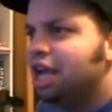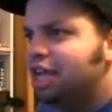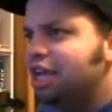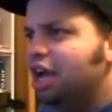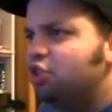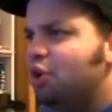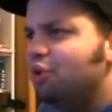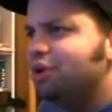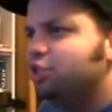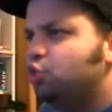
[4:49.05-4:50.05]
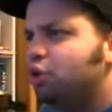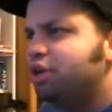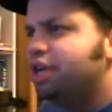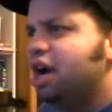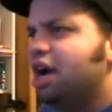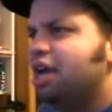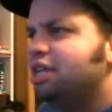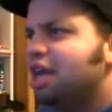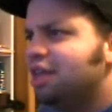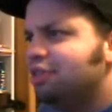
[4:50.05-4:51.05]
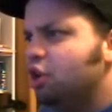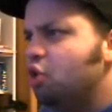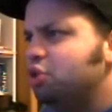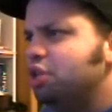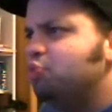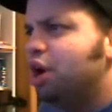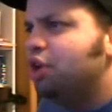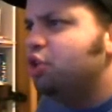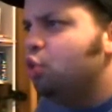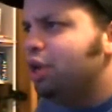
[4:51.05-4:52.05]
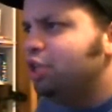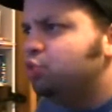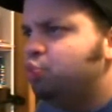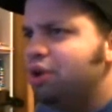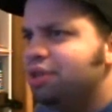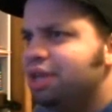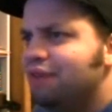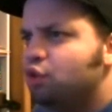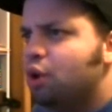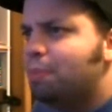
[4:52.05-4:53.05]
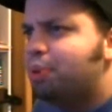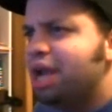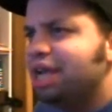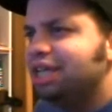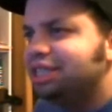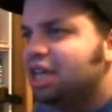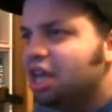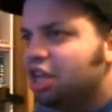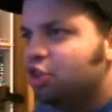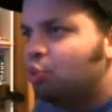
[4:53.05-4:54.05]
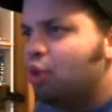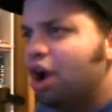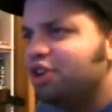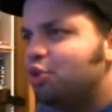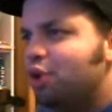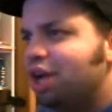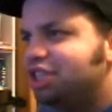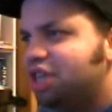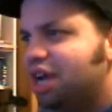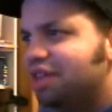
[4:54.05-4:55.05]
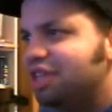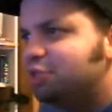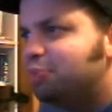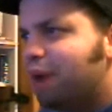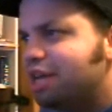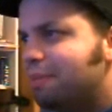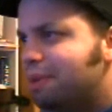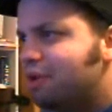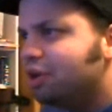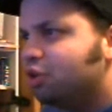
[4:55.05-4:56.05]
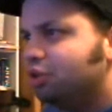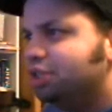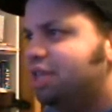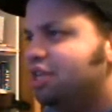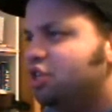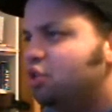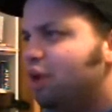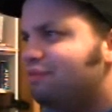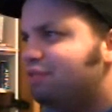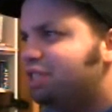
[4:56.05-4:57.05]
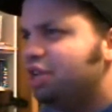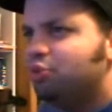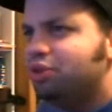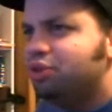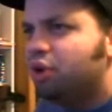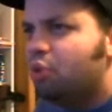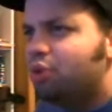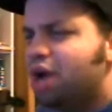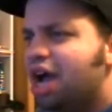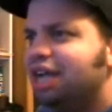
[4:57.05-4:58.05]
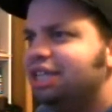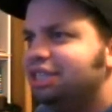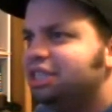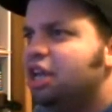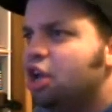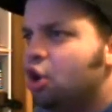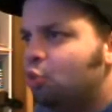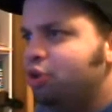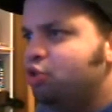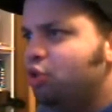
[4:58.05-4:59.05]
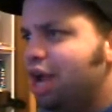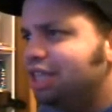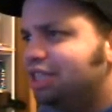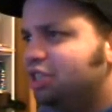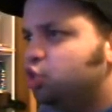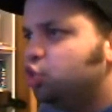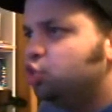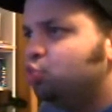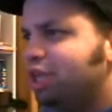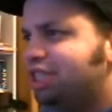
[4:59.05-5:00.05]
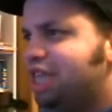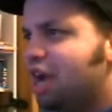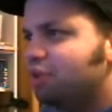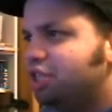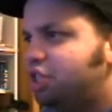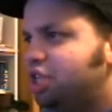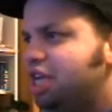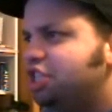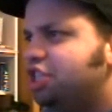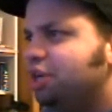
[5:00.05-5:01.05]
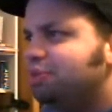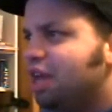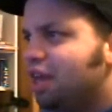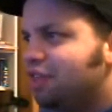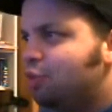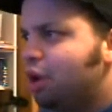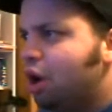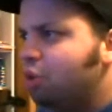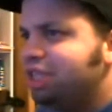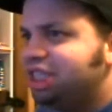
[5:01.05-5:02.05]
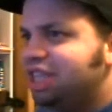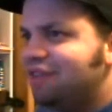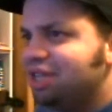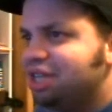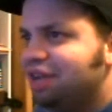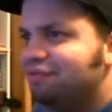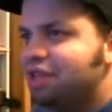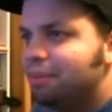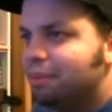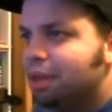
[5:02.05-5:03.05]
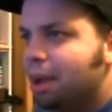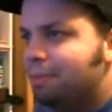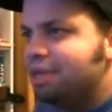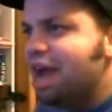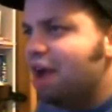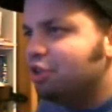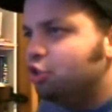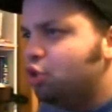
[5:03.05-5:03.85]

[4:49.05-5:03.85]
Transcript: He alone is your God, the only one who is worthy of your praise, the one who has done these mighty miracles that you have seen with your own eyes. When your ancestors went down into Egypt, there were only seventy of them, but now the